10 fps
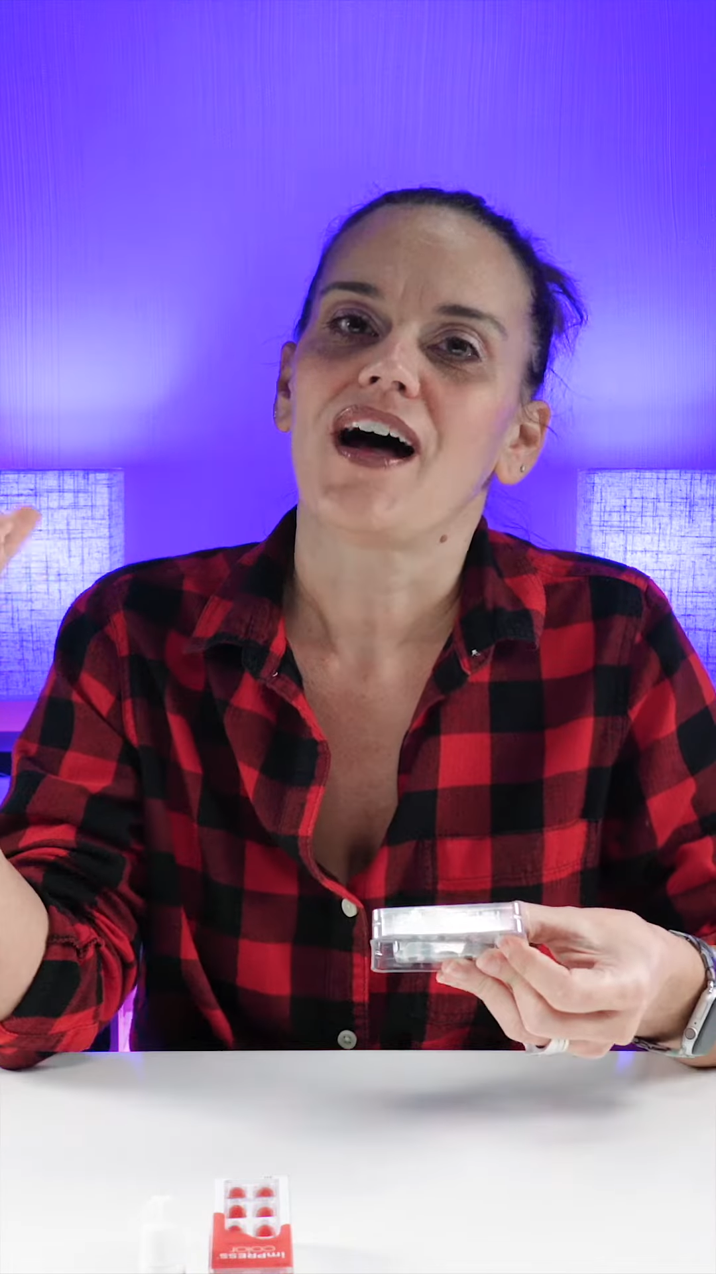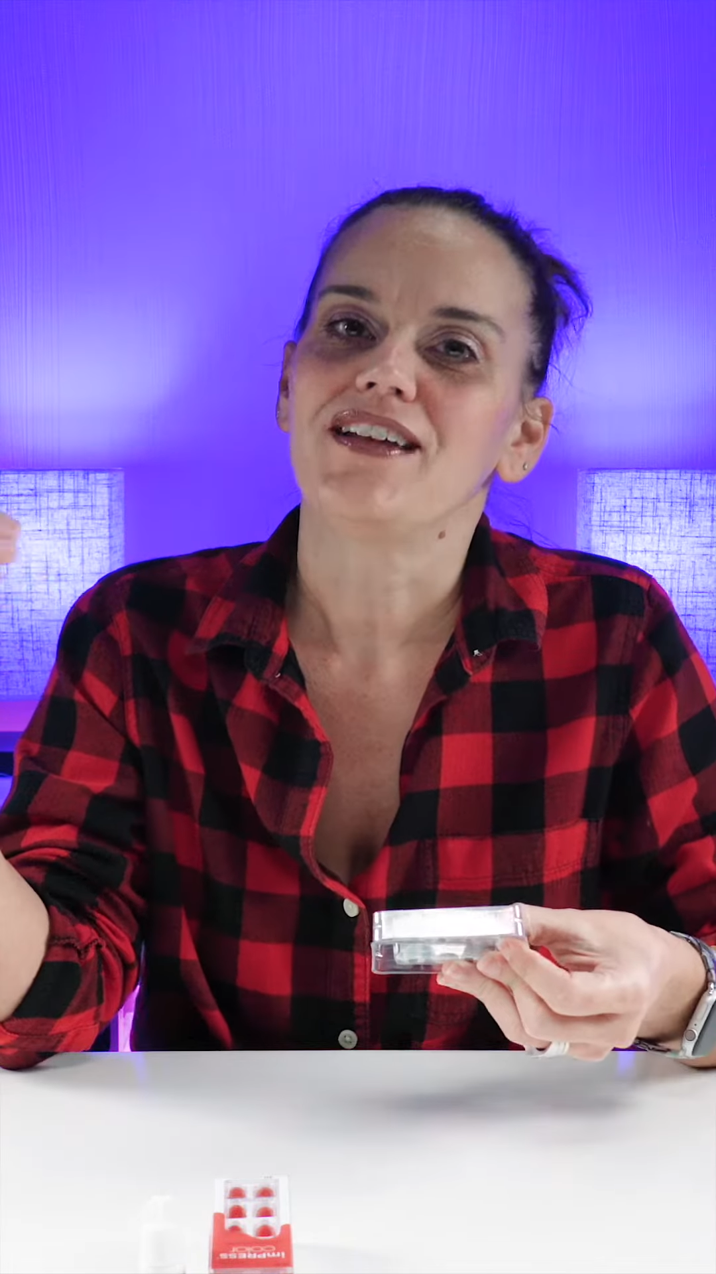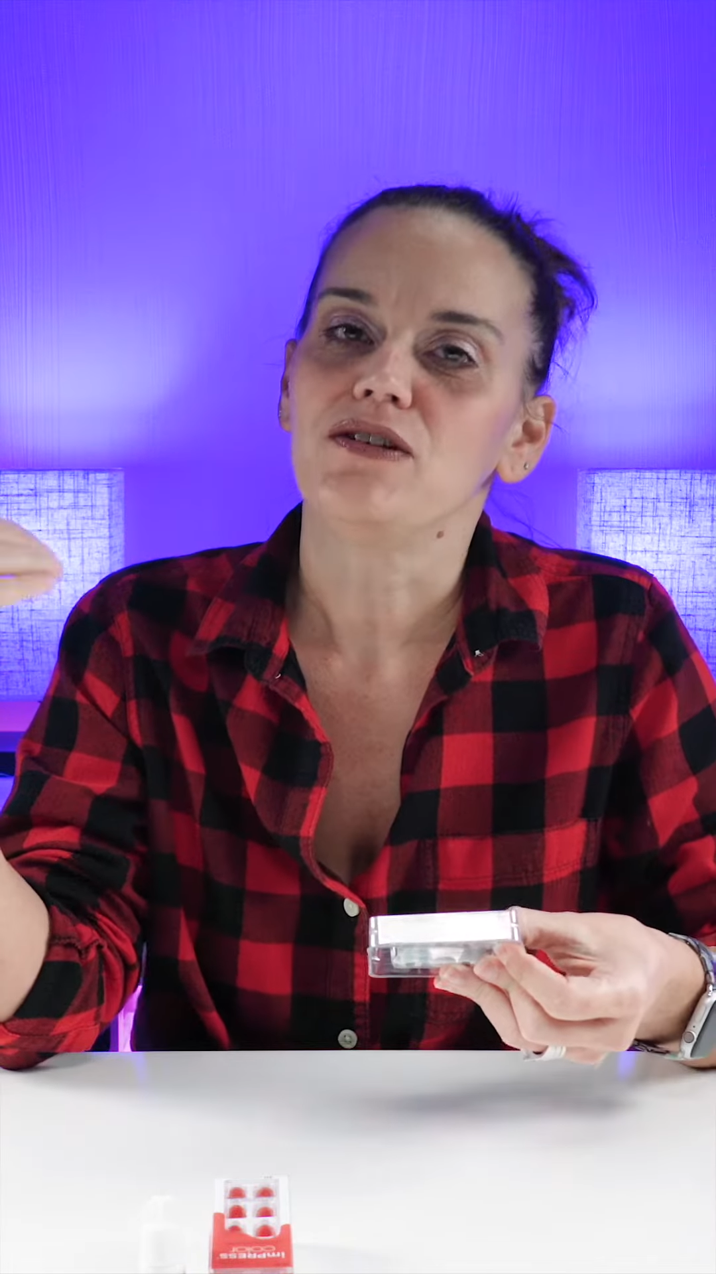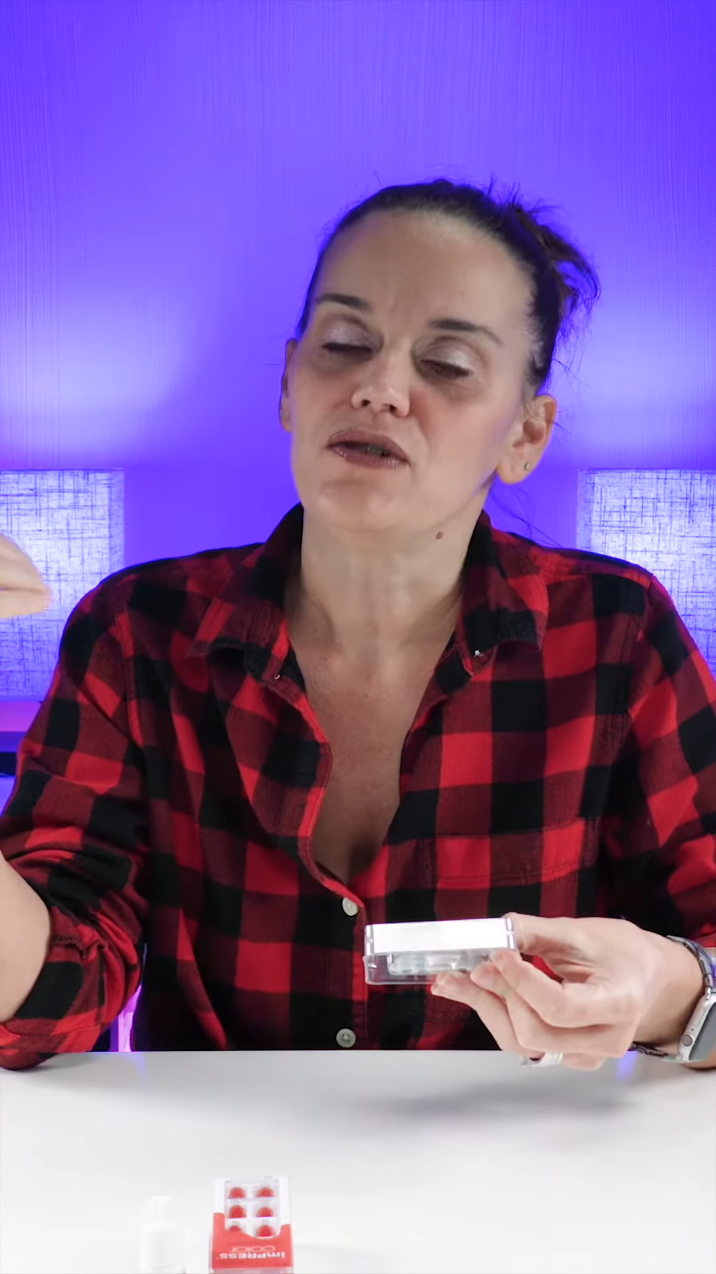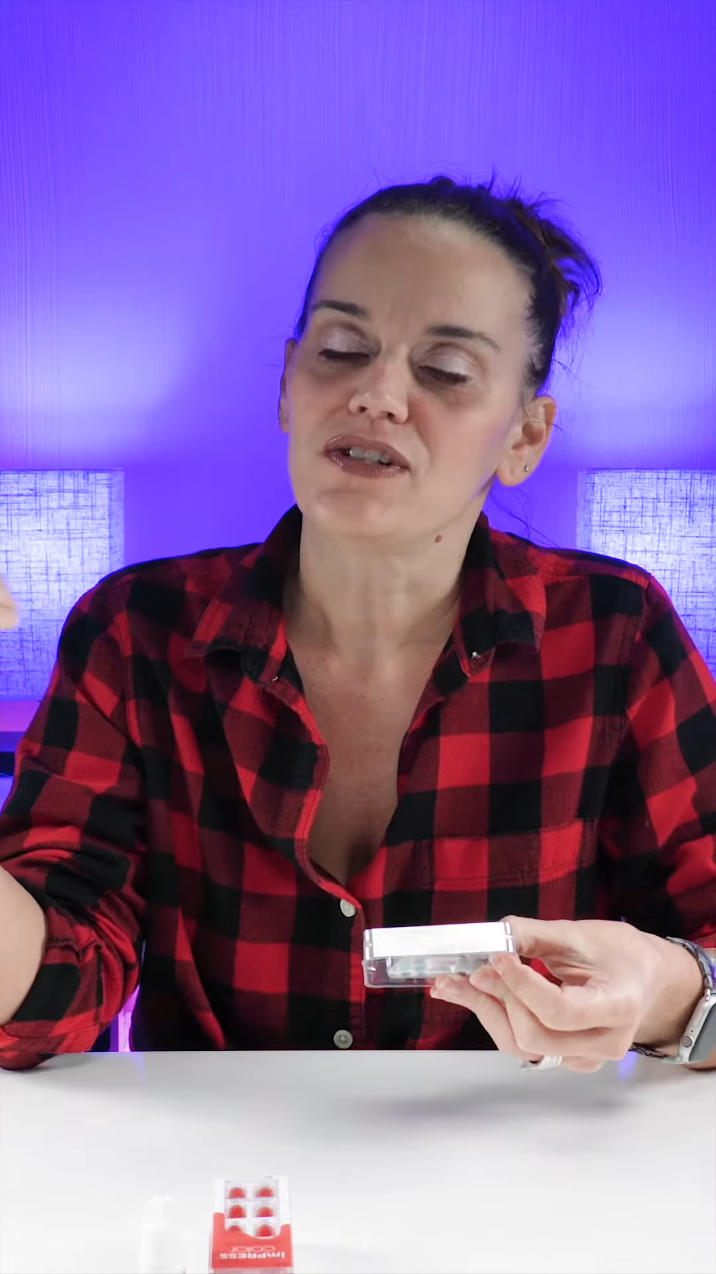
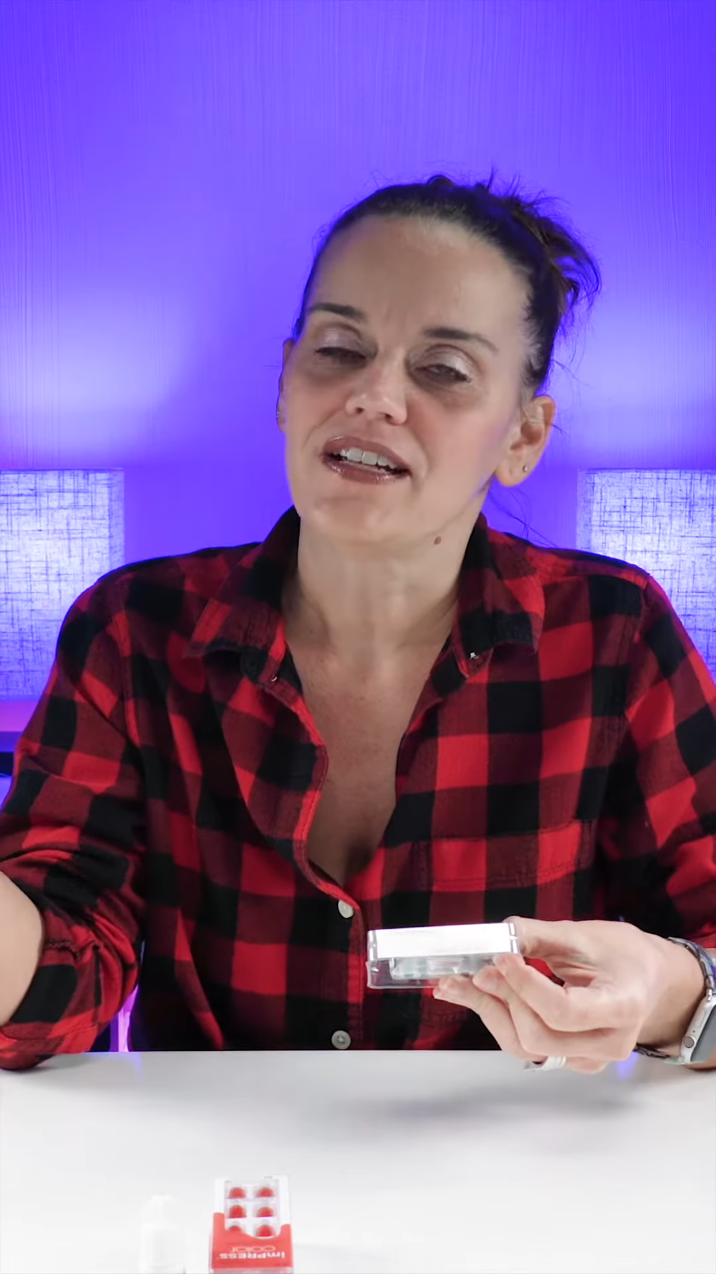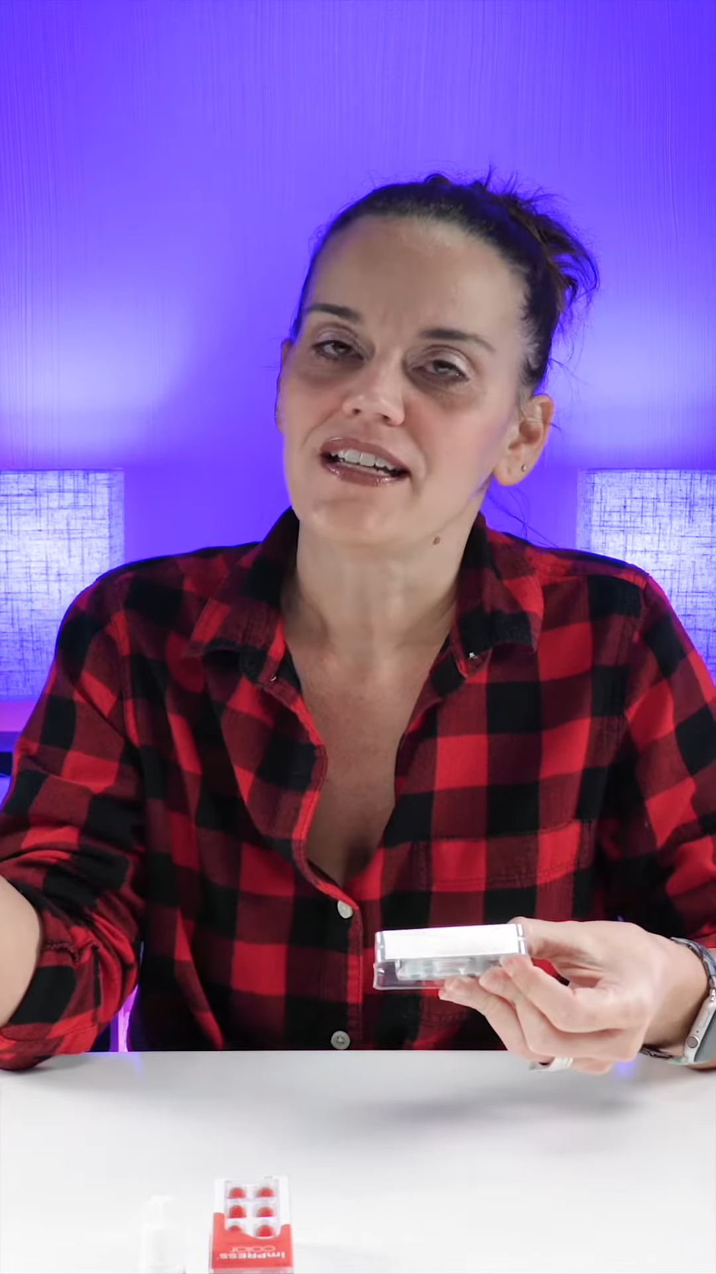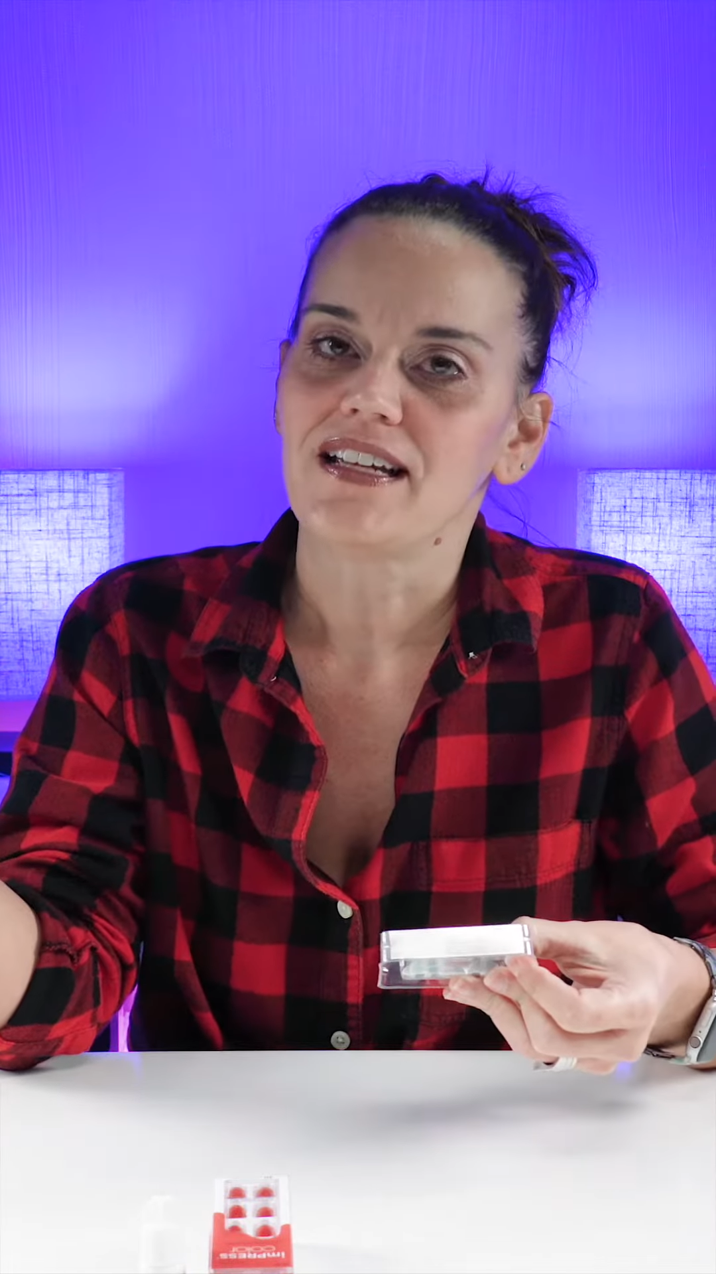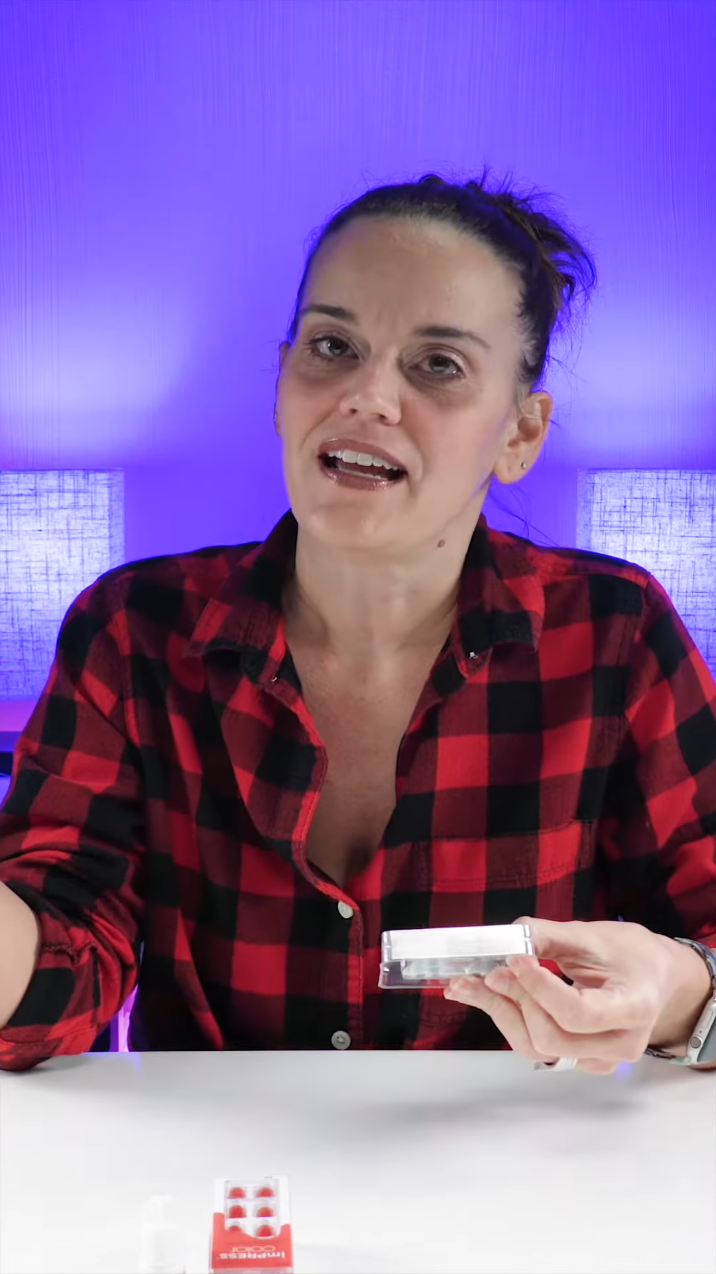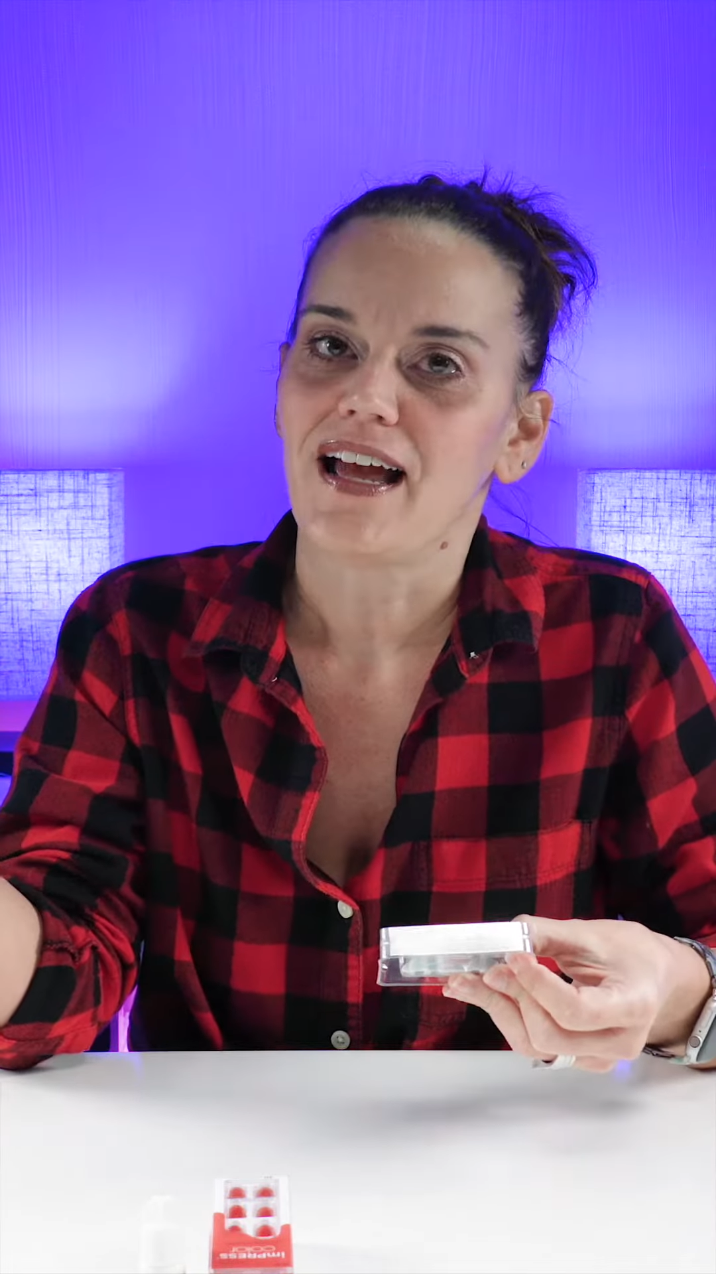usually